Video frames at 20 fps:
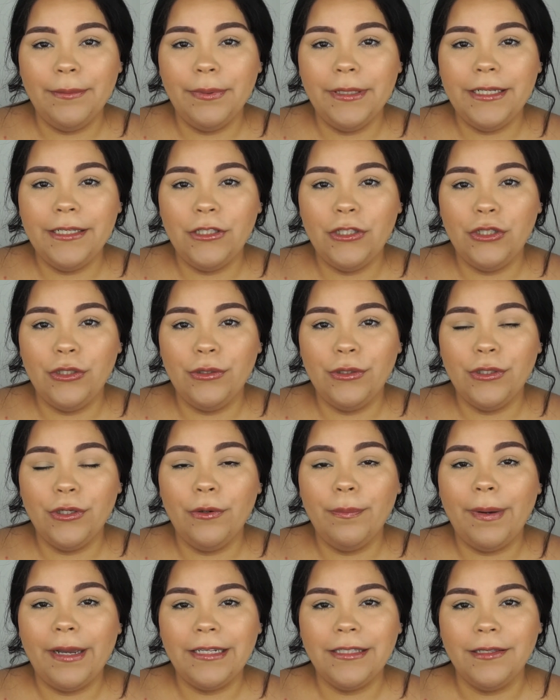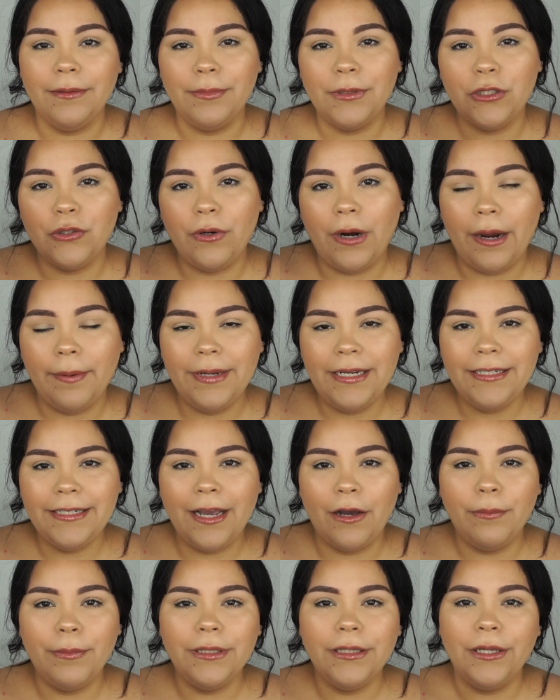please do so by subscribing
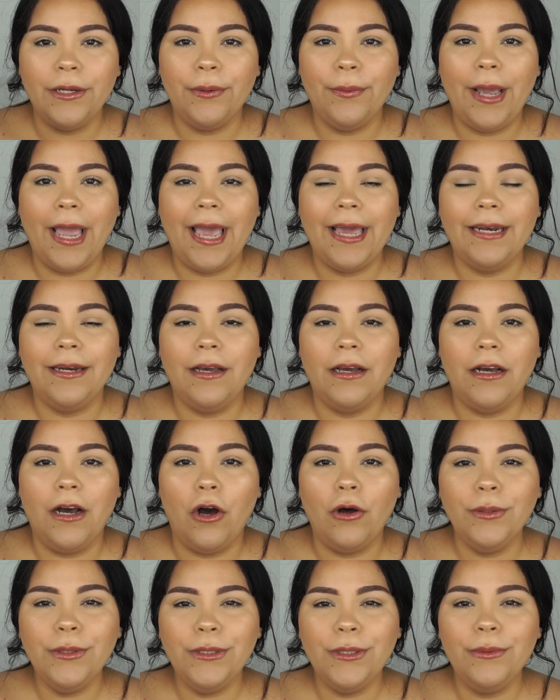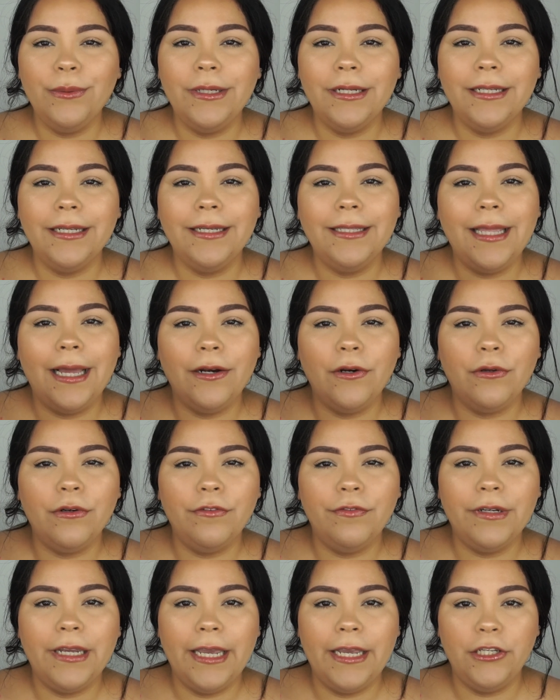down below and also click that
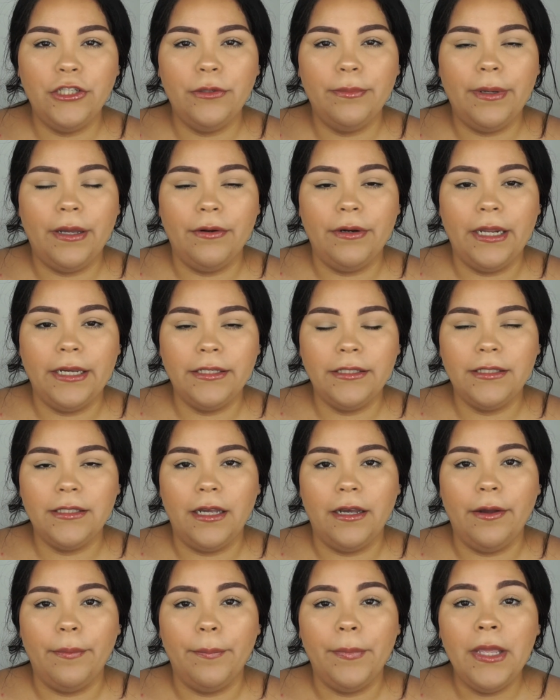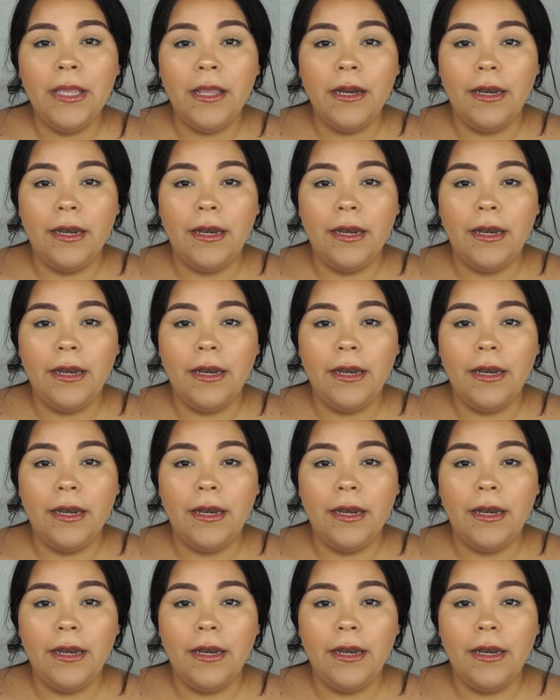notification bell next, um,